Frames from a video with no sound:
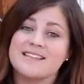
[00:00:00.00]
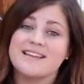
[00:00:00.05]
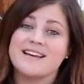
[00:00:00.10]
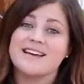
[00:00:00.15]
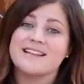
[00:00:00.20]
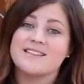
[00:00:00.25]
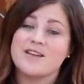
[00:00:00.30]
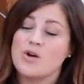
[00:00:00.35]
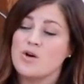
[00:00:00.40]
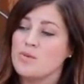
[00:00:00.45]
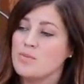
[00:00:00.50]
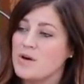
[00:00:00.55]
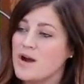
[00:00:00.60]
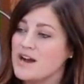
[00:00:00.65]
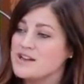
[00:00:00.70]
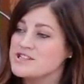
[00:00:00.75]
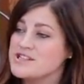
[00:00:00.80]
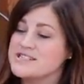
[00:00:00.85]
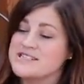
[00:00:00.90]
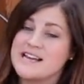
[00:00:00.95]
that the whole
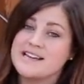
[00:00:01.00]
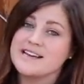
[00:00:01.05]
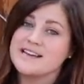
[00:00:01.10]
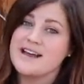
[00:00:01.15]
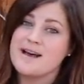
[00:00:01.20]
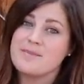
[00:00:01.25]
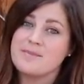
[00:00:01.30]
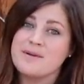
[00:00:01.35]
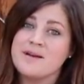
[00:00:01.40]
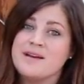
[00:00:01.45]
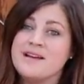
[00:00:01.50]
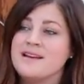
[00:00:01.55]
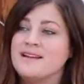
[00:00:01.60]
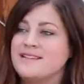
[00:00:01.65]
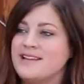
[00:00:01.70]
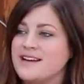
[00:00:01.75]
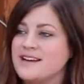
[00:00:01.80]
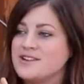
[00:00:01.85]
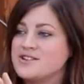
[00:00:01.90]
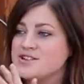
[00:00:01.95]
project ended up
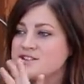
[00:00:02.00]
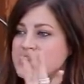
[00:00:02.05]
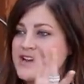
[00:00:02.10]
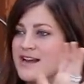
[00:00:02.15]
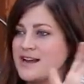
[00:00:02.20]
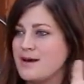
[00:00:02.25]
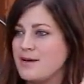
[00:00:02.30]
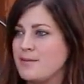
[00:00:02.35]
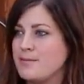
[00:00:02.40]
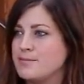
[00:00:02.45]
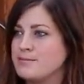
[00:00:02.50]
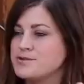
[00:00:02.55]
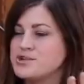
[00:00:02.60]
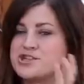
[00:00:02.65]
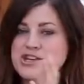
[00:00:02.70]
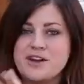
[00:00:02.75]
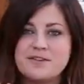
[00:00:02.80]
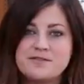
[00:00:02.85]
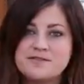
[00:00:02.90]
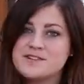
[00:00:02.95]
needing to take a
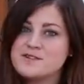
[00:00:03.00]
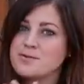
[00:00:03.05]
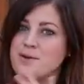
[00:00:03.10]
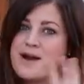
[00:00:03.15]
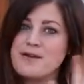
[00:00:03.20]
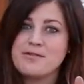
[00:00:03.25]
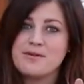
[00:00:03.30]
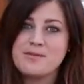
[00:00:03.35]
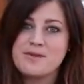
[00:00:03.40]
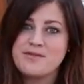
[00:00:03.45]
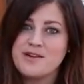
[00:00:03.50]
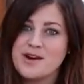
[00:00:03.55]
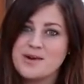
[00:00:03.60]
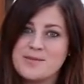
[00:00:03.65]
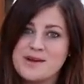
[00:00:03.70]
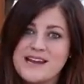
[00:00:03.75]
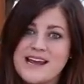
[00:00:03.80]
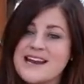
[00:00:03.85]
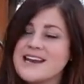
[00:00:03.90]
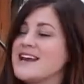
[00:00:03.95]
shift right from the very
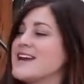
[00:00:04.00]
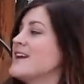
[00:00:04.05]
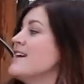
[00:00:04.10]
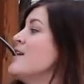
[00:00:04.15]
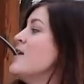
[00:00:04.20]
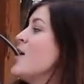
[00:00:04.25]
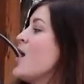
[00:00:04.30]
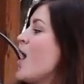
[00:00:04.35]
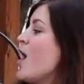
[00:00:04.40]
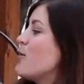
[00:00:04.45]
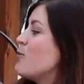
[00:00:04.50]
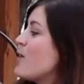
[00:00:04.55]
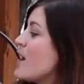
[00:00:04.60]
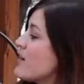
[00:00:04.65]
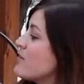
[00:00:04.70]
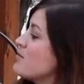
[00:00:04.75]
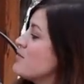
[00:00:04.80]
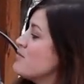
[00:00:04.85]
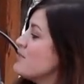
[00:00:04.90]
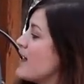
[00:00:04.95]
beginning
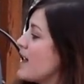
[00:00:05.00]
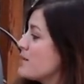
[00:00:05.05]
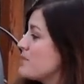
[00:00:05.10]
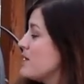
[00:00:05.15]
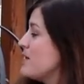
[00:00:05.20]
away from black